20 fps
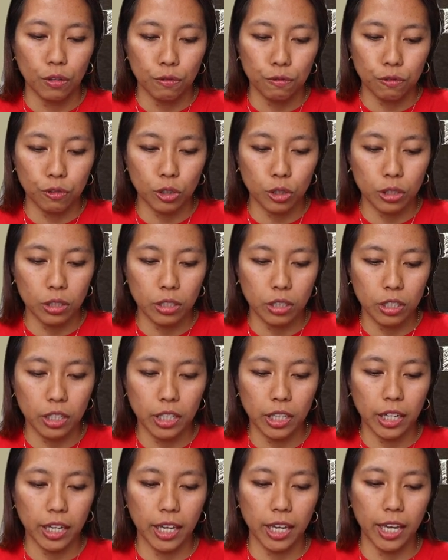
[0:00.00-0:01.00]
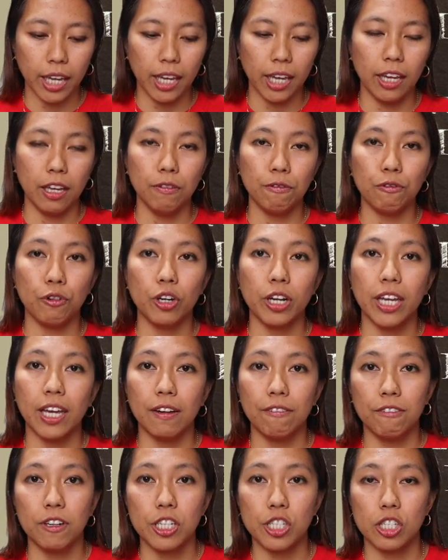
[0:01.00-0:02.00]
folder, and for
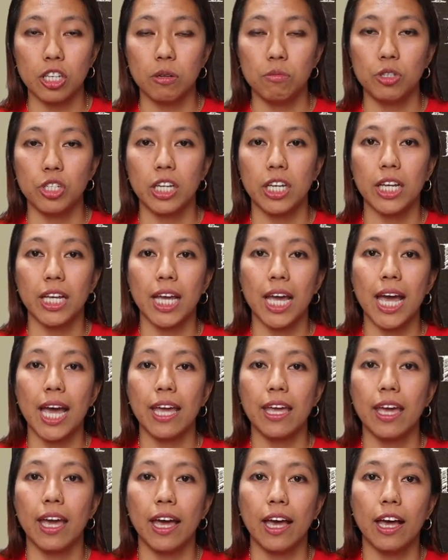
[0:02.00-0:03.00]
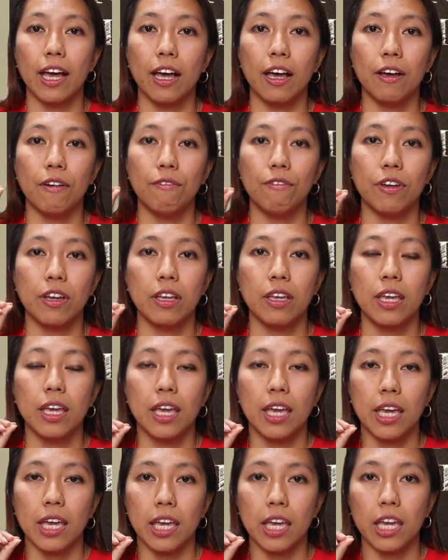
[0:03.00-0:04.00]
every subject I have
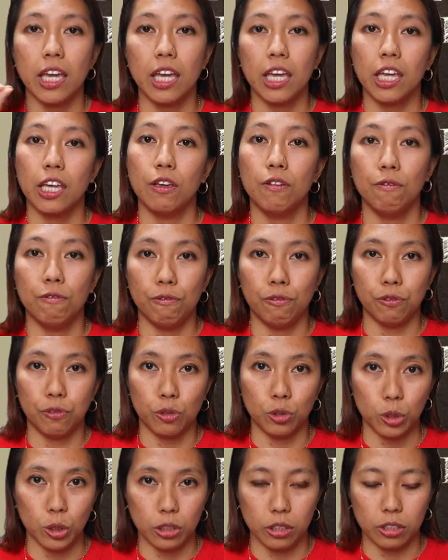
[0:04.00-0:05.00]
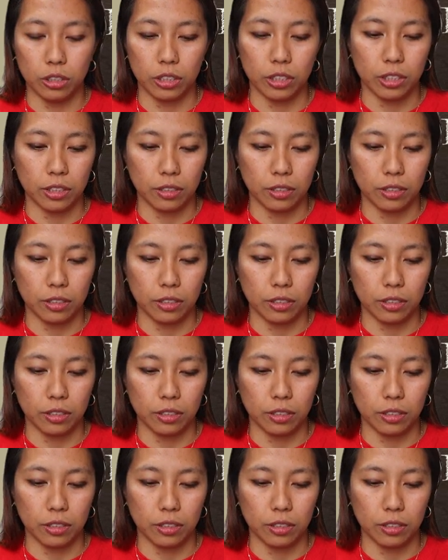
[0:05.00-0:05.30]
a folder.